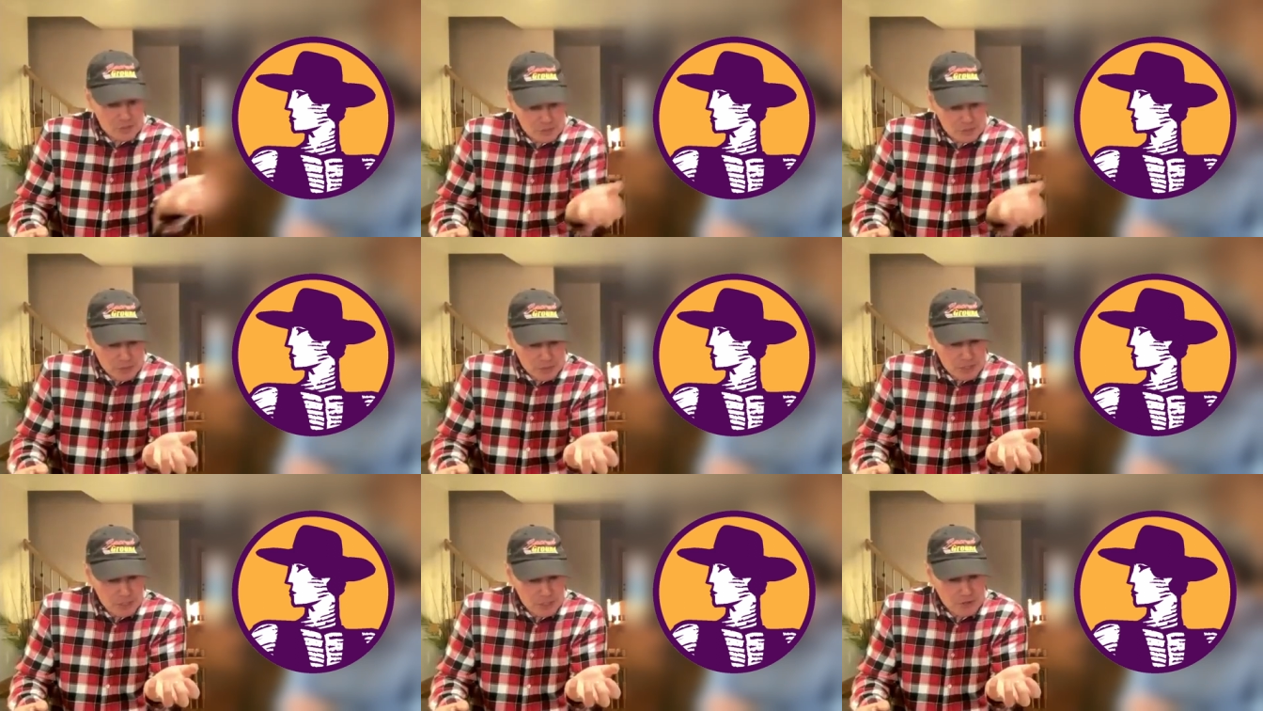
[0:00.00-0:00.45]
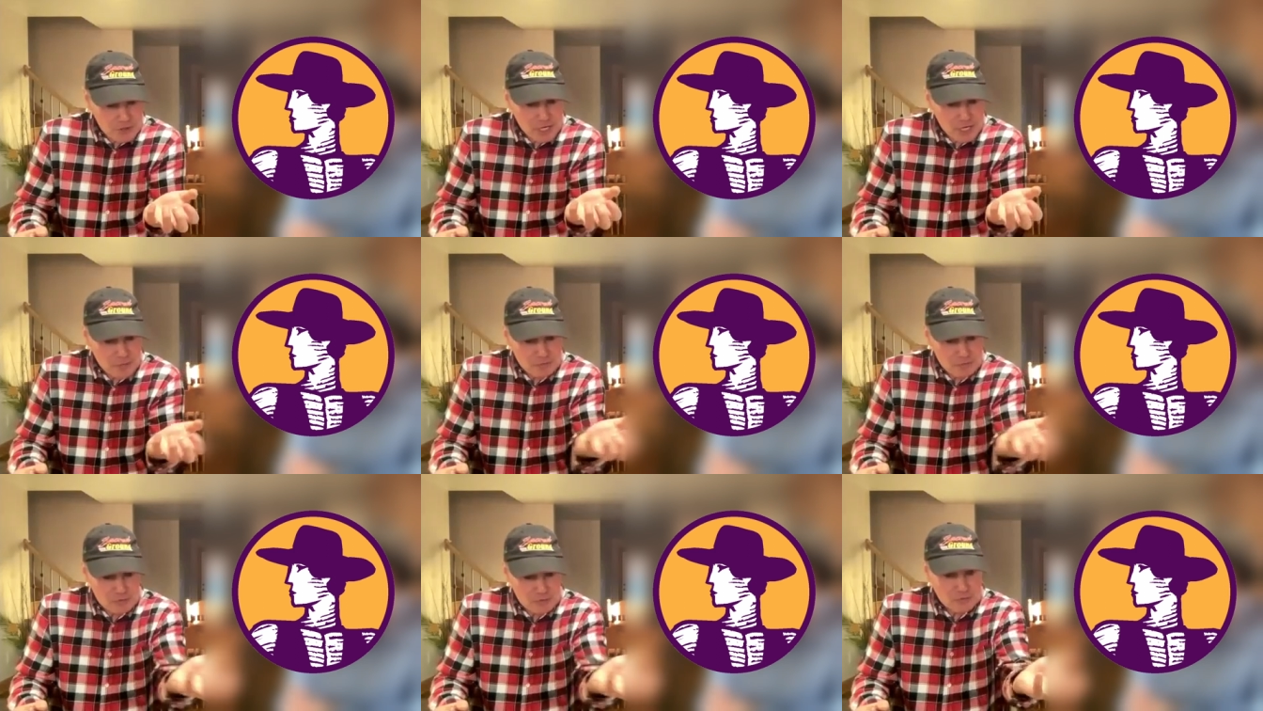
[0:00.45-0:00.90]
this many
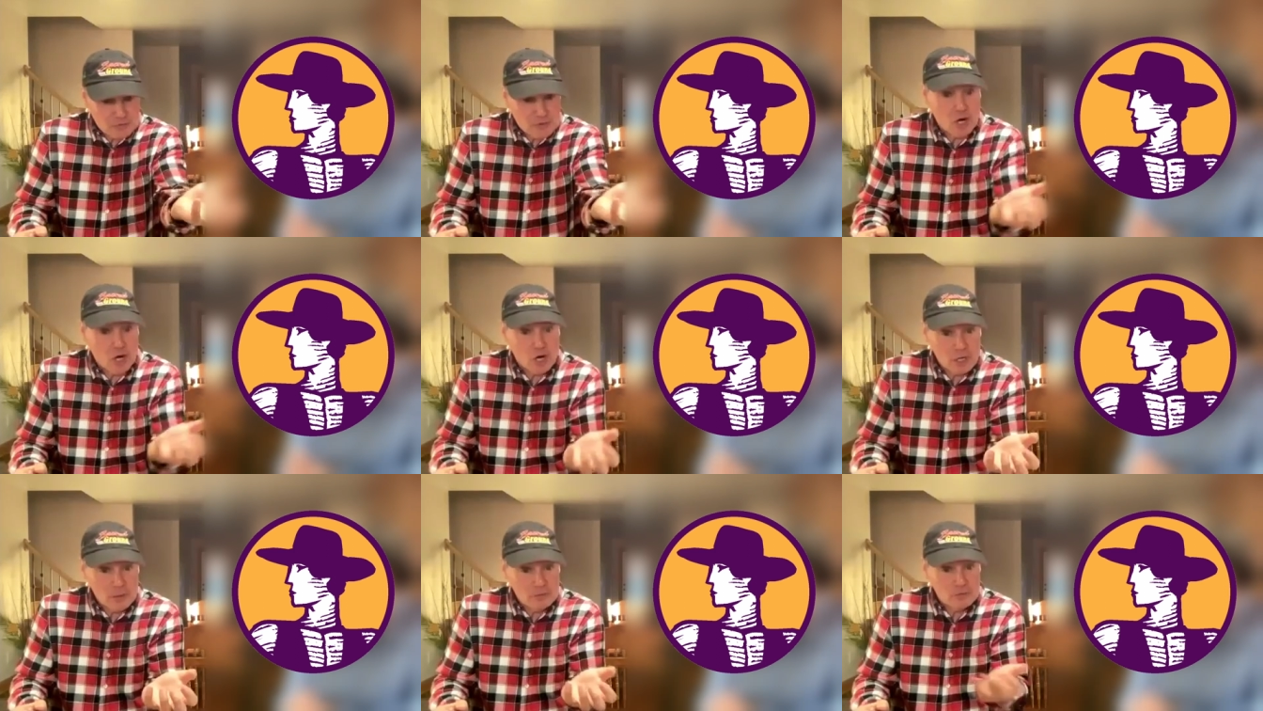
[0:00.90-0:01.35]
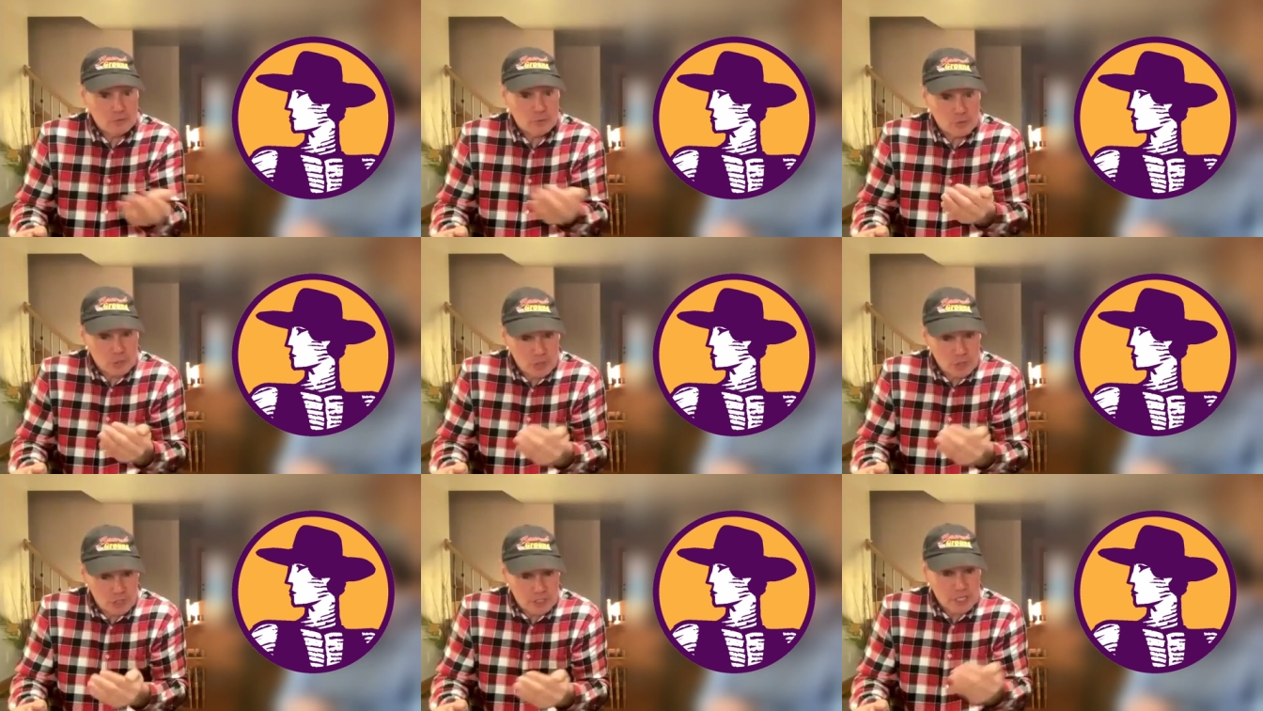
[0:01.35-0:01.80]
grams of
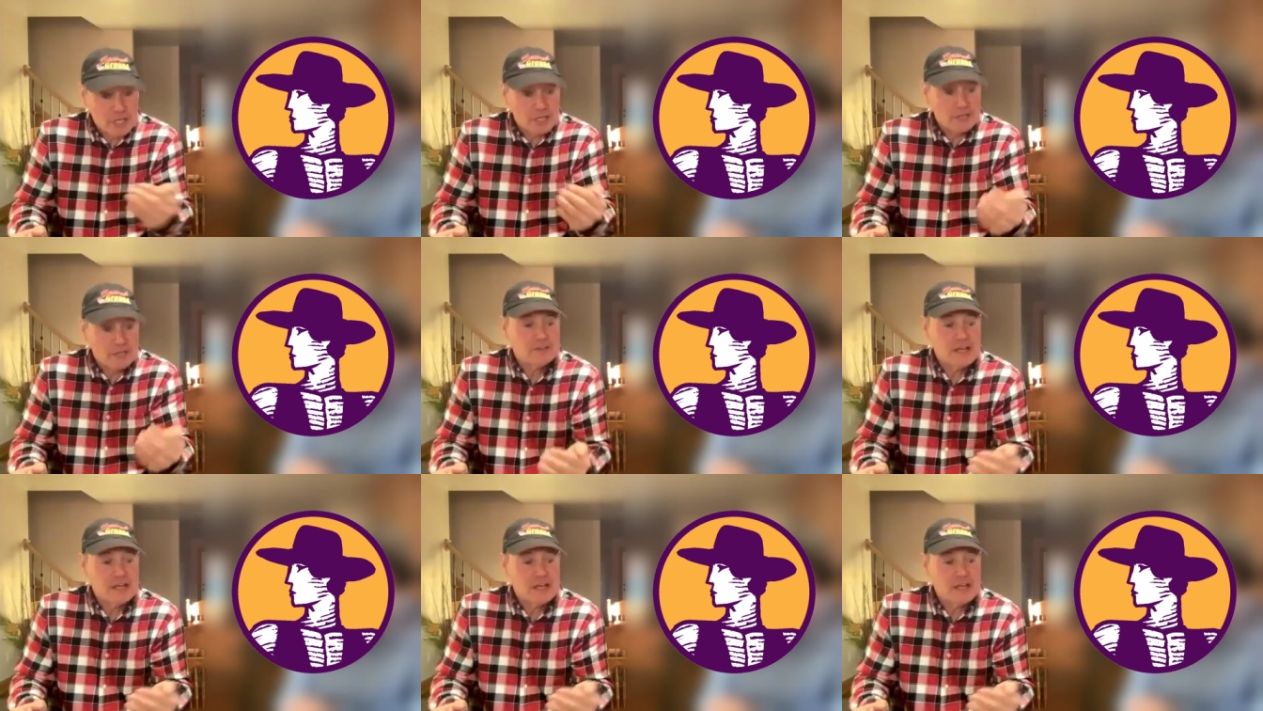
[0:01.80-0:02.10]
carbs, we're going to